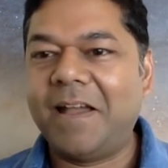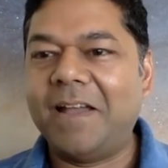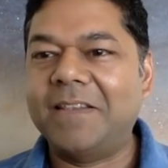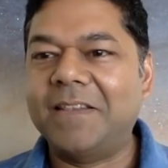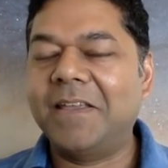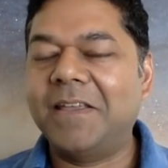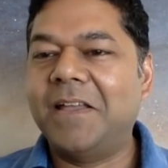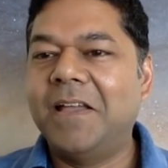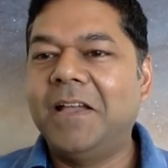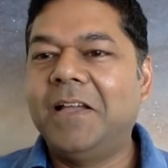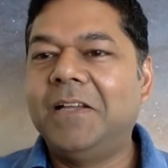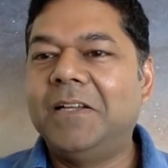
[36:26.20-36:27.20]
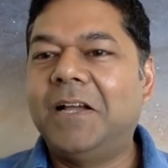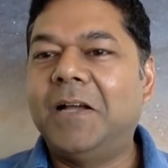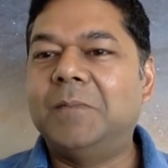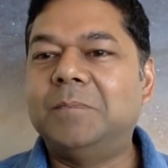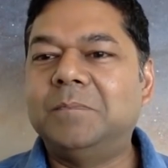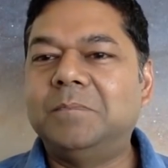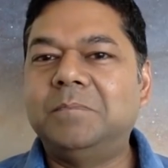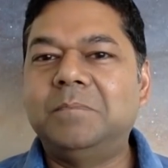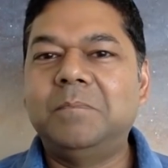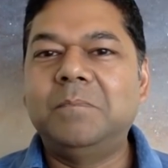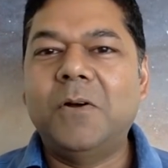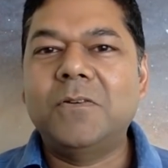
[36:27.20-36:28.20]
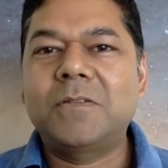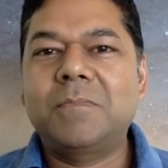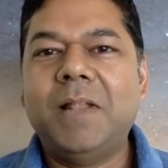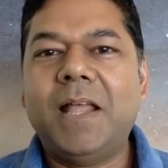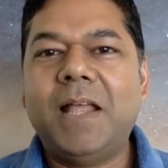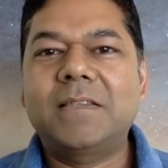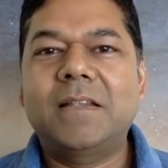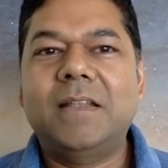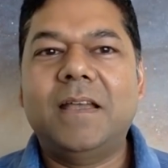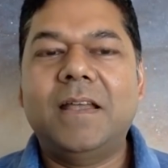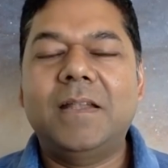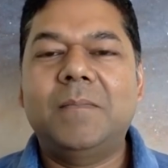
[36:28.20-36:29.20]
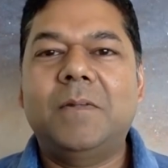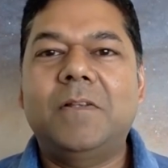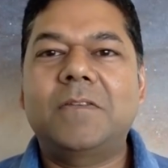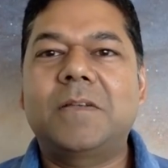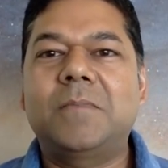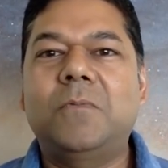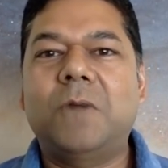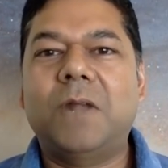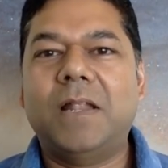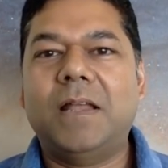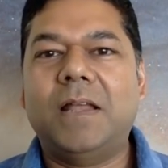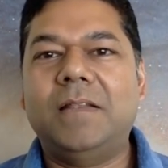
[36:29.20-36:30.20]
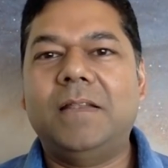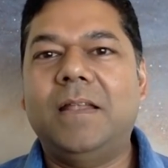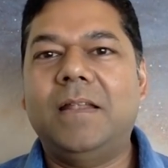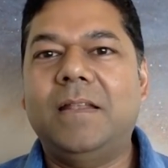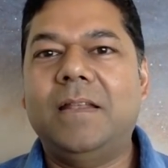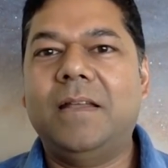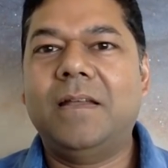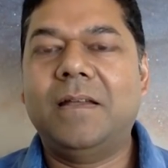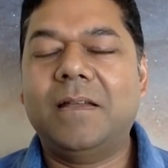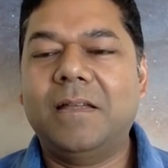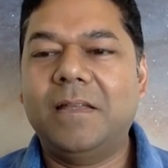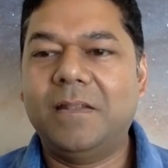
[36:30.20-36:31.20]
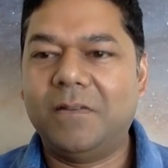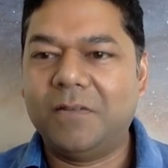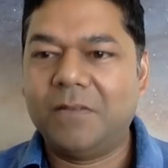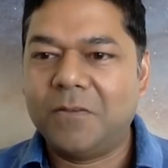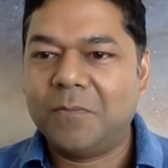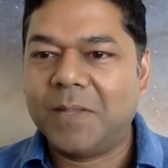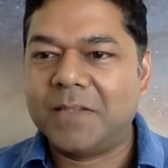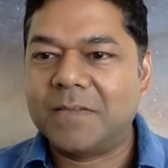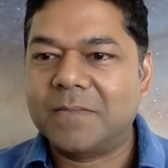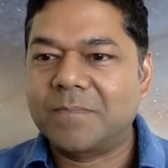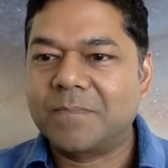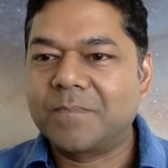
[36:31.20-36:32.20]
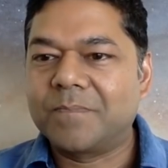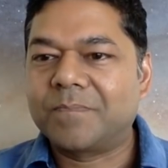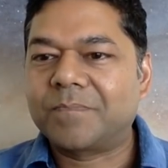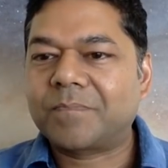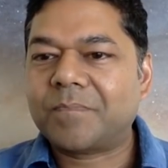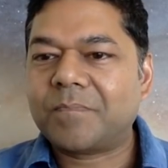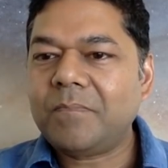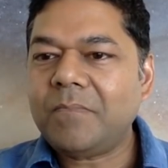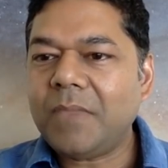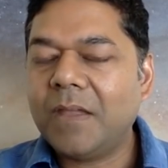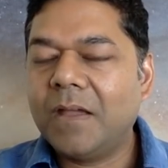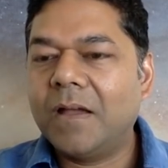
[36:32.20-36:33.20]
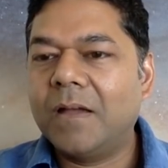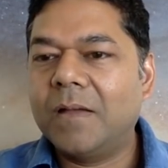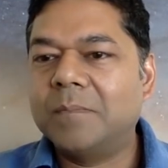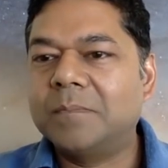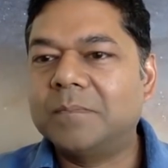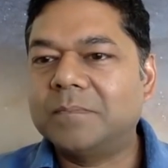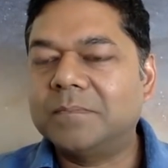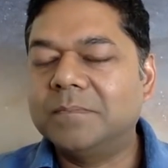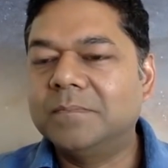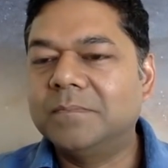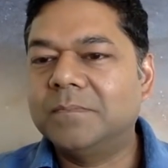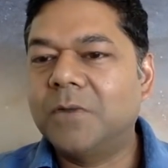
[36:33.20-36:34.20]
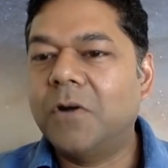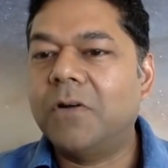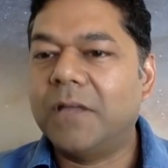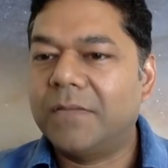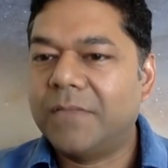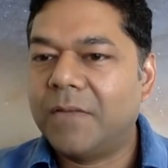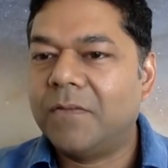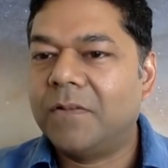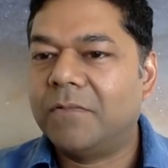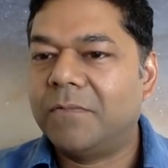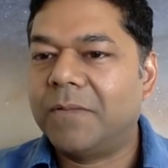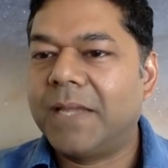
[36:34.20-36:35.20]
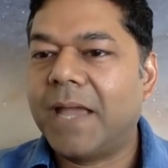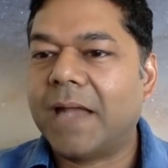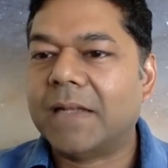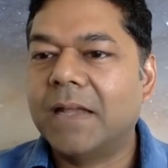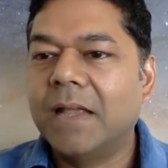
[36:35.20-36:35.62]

think most plants and animals are more aligned than humans. Or if they will react,